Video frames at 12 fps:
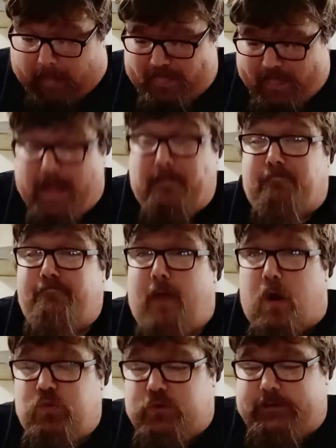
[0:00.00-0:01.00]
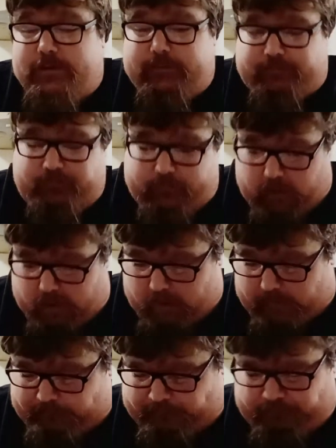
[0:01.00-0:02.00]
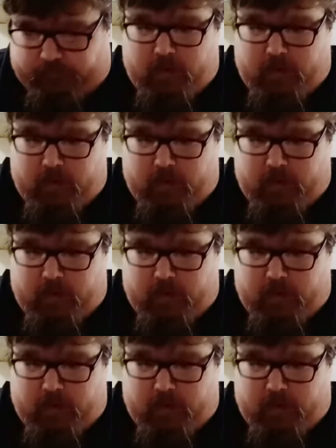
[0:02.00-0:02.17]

than most. So